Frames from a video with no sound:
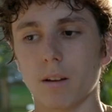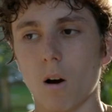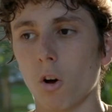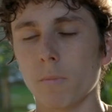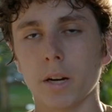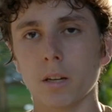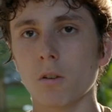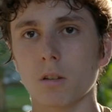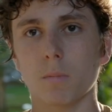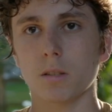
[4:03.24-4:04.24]
All my
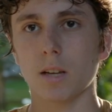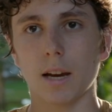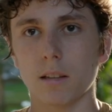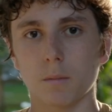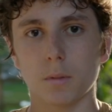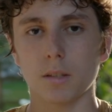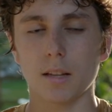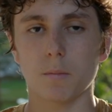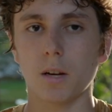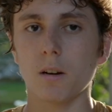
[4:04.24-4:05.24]
coaches besides
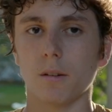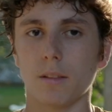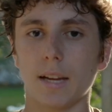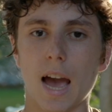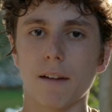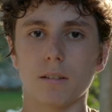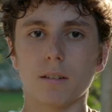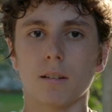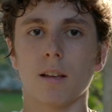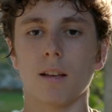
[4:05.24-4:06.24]
besides Peter, they haven't
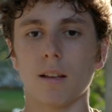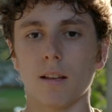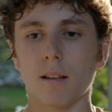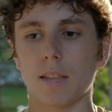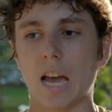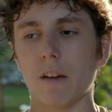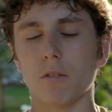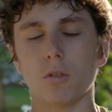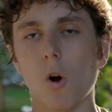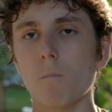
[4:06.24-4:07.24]
they
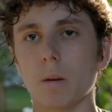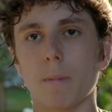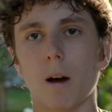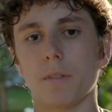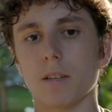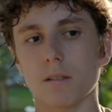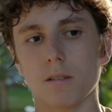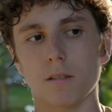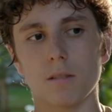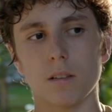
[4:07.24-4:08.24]
haven't told me about
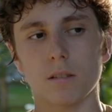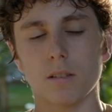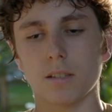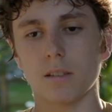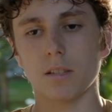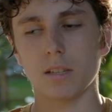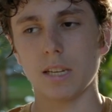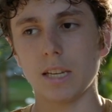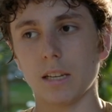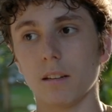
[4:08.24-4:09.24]
this this this this
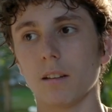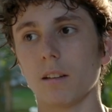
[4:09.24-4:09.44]
need,